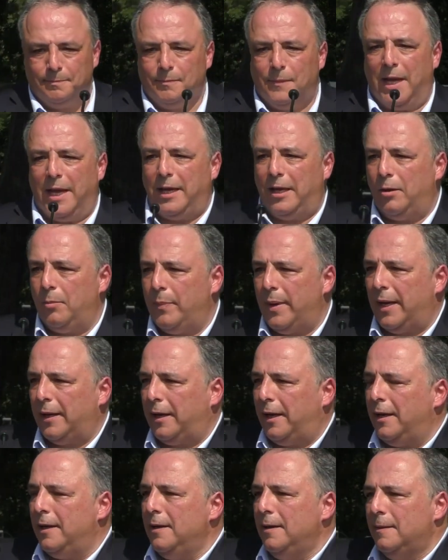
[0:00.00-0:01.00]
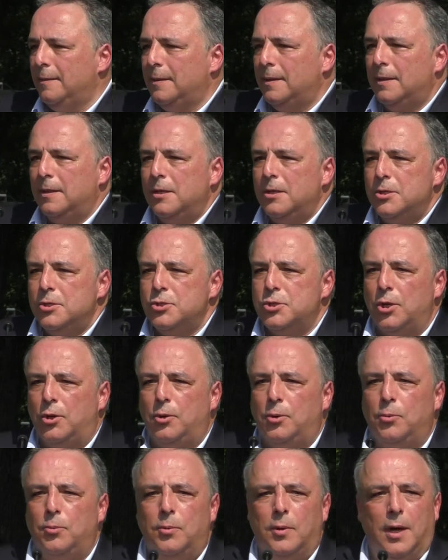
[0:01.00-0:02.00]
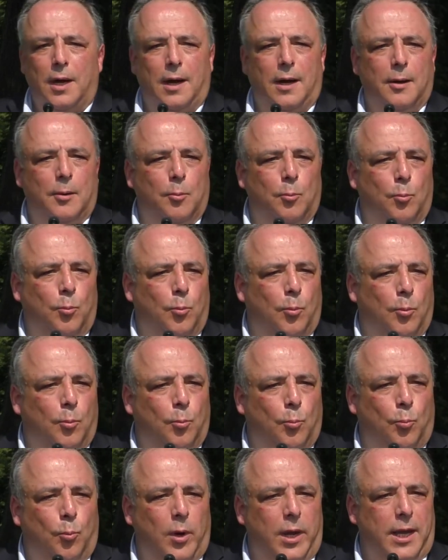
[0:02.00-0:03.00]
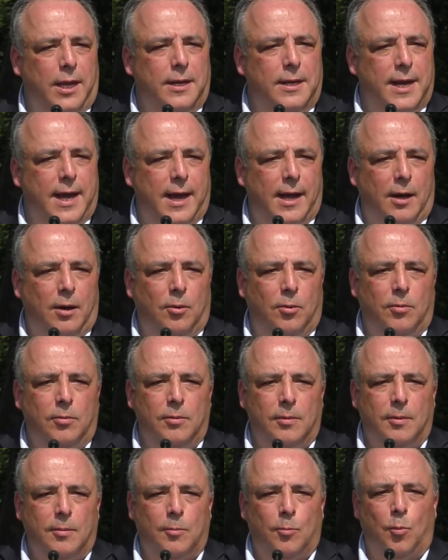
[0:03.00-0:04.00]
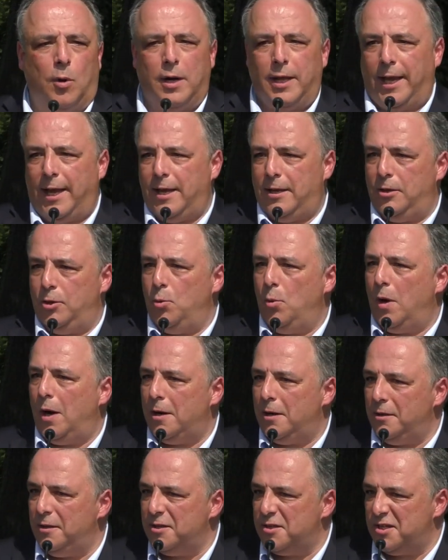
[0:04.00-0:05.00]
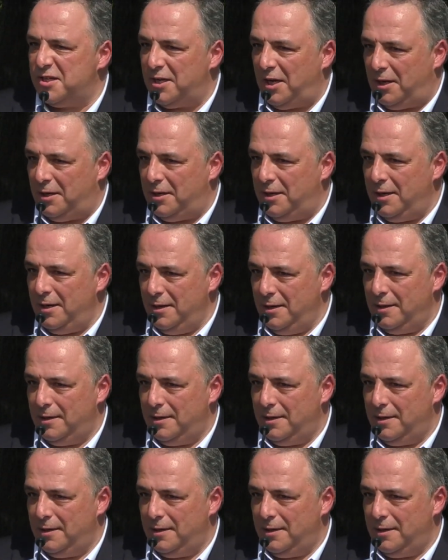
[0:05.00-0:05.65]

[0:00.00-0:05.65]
Thank you, Becky. So we now want to get you out of the sun,